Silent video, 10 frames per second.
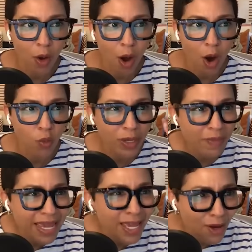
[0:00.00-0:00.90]
Are we
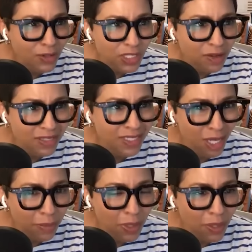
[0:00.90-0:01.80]
making ourselves
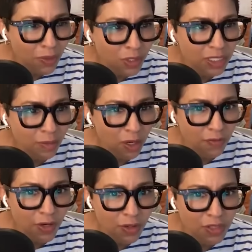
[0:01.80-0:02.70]
dumber with
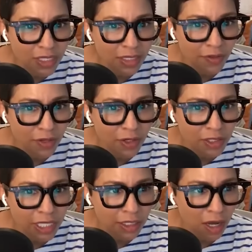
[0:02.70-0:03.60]
smartphones and other
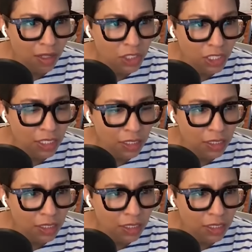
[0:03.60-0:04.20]
technology?